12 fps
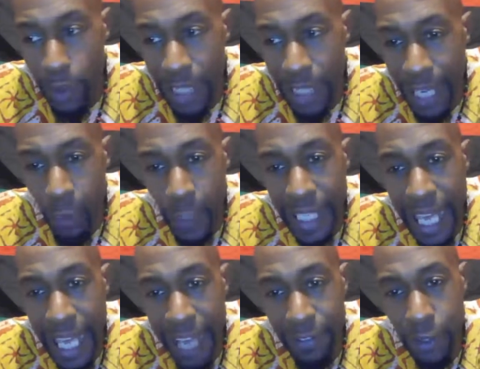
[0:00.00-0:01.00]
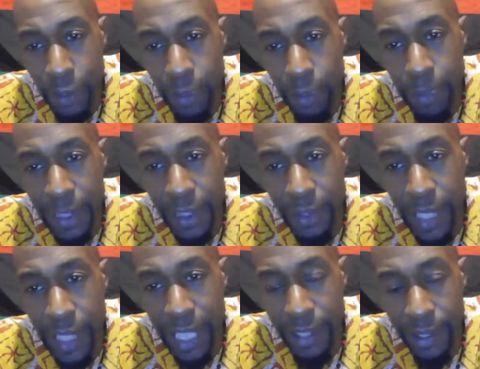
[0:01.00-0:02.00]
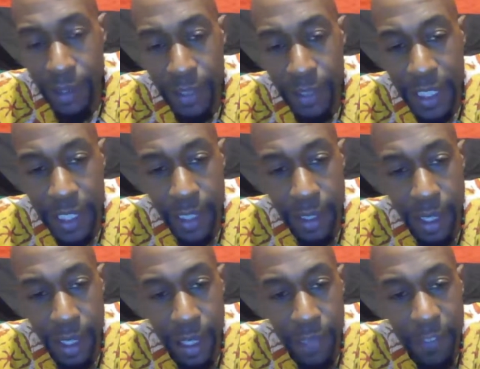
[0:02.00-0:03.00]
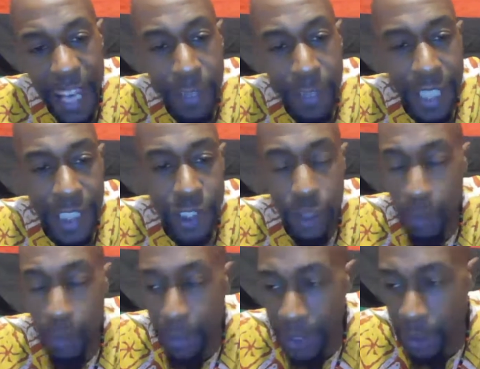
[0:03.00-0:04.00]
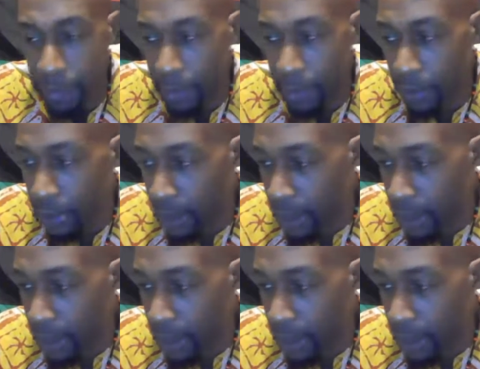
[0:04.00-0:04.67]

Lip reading: that we have to put together the foundational principles,